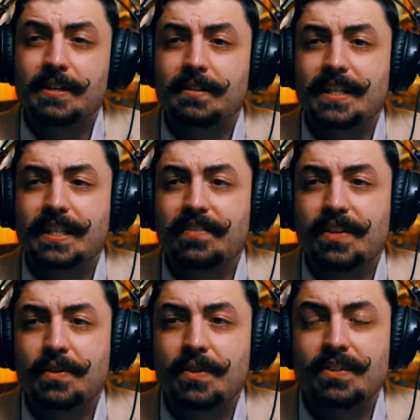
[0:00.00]
right, if
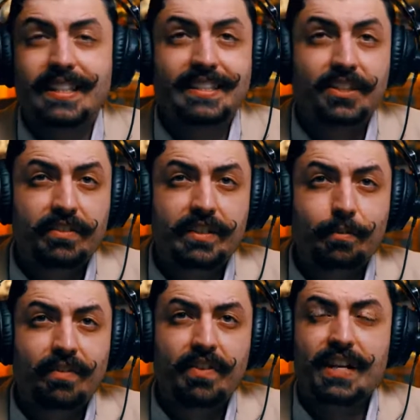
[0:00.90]
you are a service
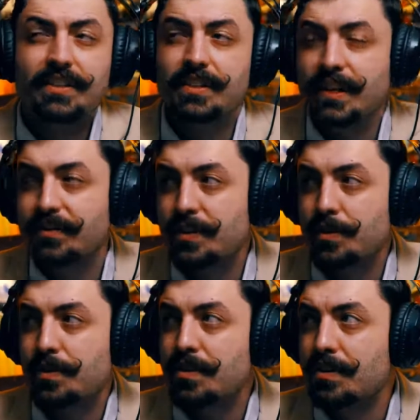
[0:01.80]
provider, if
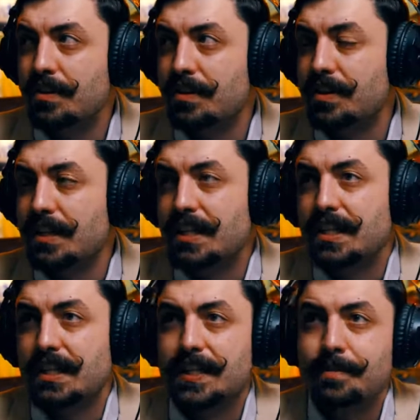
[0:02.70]
you are
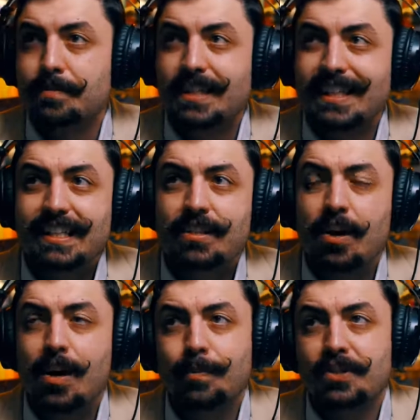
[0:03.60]
an
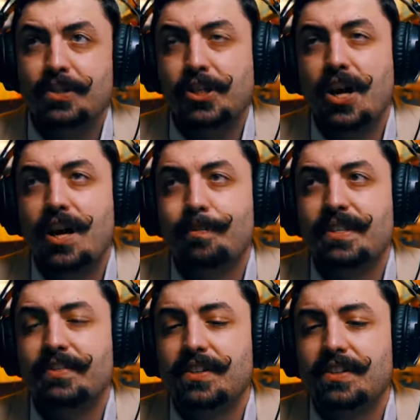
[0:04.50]
e-commerce shop,
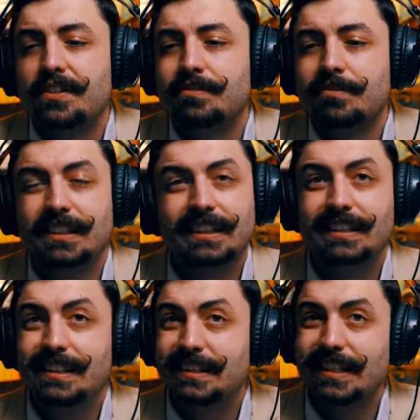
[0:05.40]
if you're really,
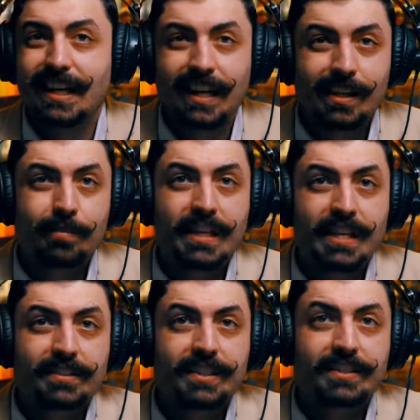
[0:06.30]
like I said, anybody
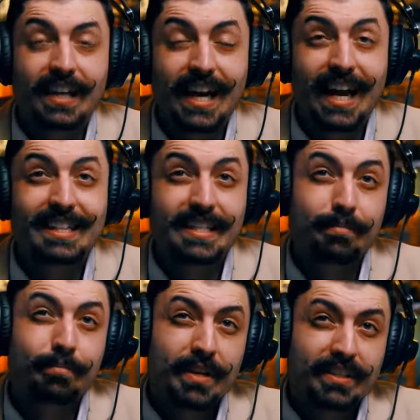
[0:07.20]
out there that has a
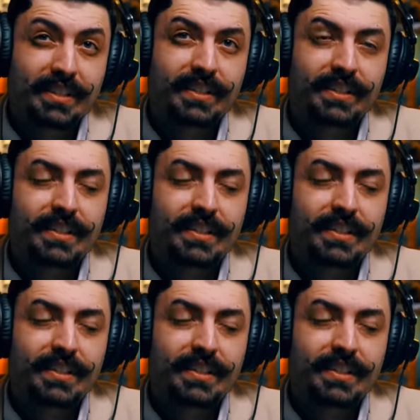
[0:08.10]
business,